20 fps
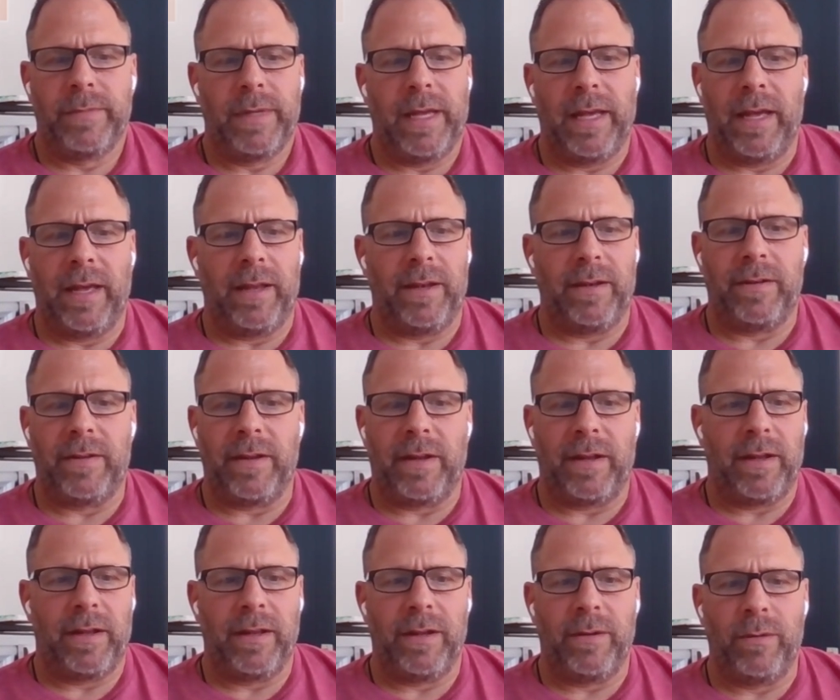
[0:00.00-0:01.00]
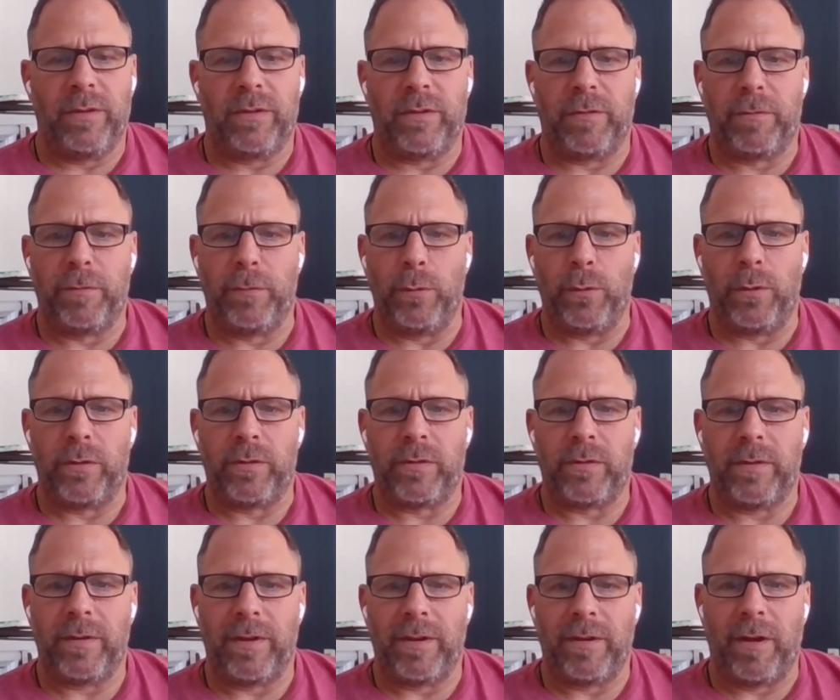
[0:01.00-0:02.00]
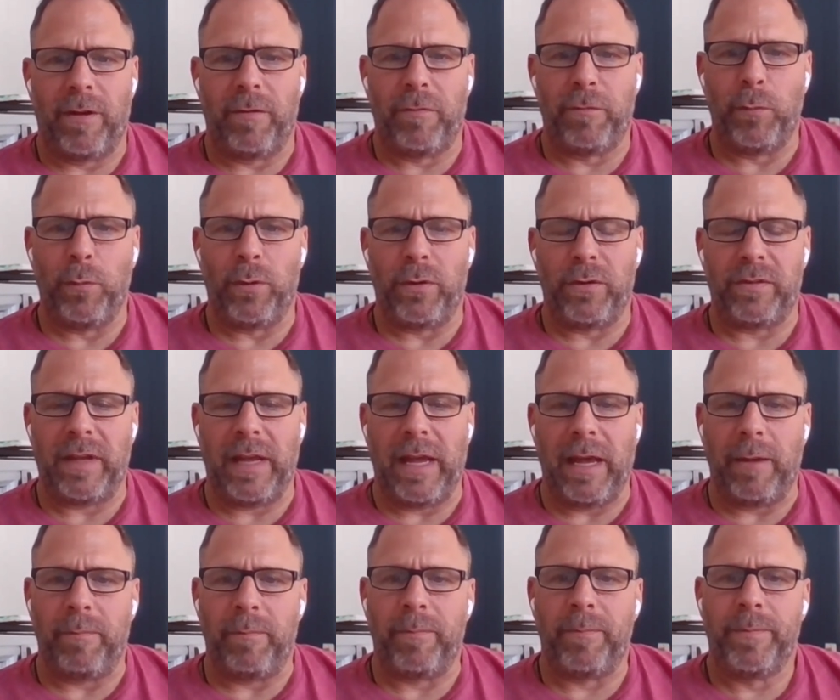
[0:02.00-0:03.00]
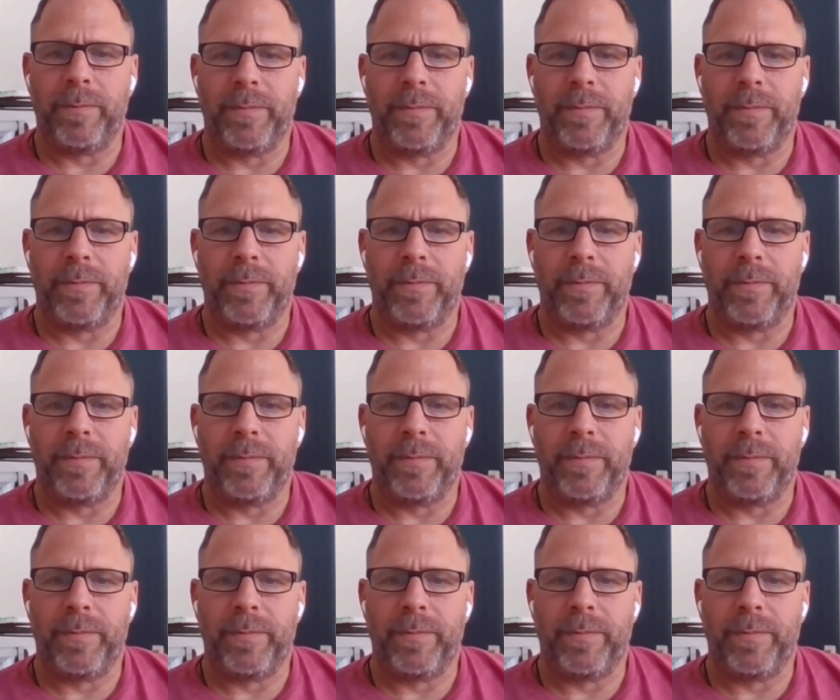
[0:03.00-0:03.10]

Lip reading: And it was a fool's game.